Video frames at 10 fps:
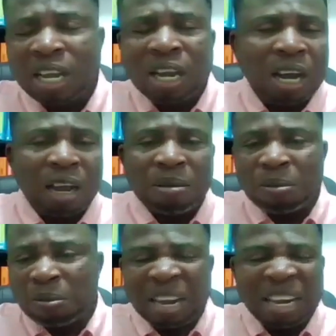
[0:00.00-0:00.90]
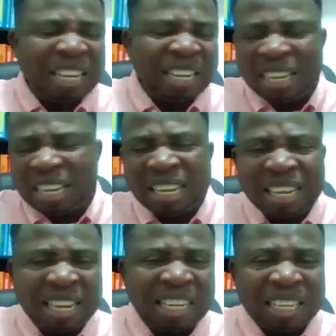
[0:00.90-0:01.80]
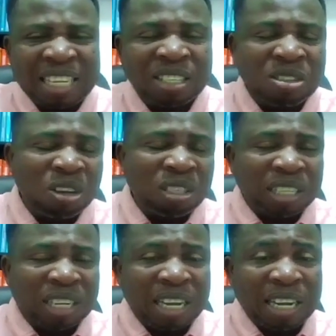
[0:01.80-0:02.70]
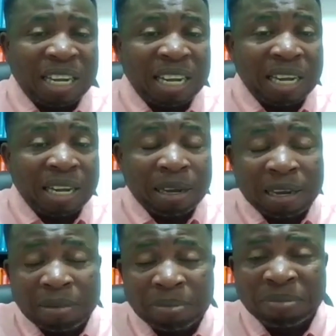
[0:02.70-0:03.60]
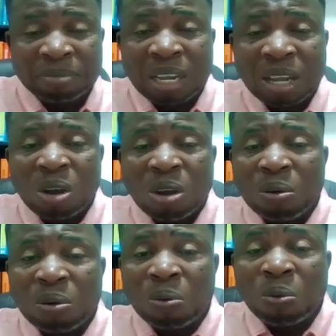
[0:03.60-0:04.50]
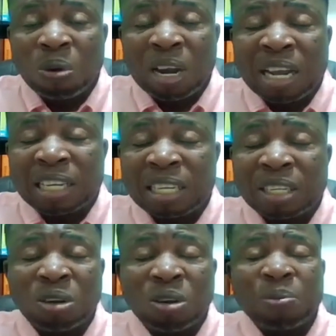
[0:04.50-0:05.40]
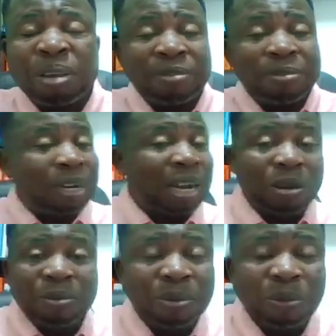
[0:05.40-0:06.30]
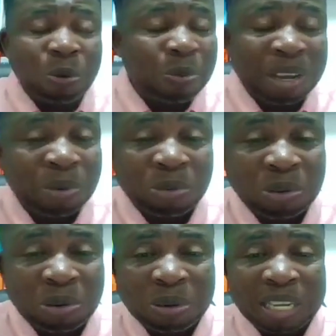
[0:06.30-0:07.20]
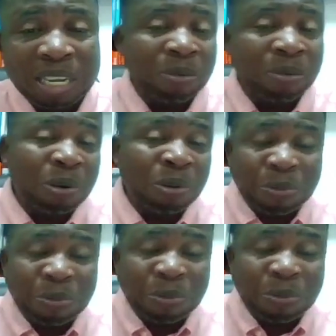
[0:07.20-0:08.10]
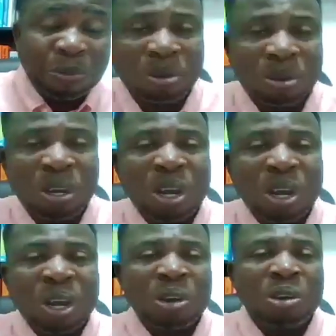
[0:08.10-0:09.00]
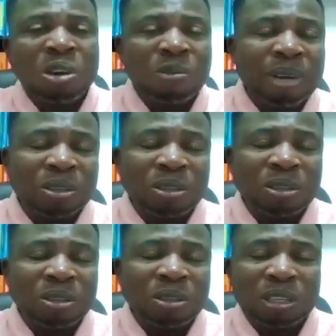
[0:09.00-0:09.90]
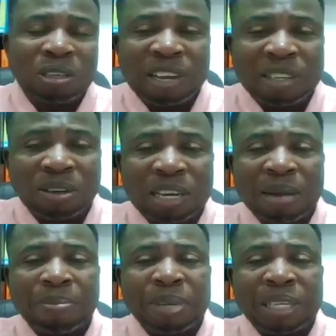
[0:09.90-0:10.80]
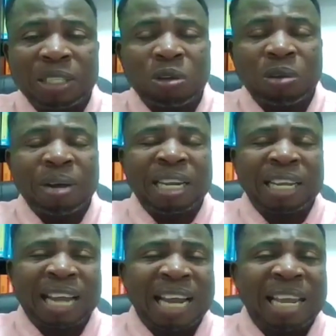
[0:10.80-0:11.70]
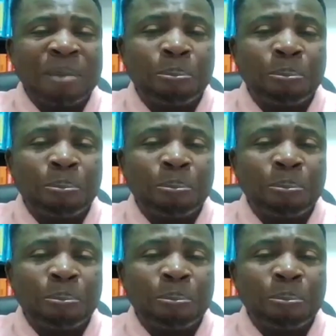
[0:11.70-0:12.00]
Well, it's not going to be everybody that will be able to go there with one condition or the other. So government should devise all that means whereby they can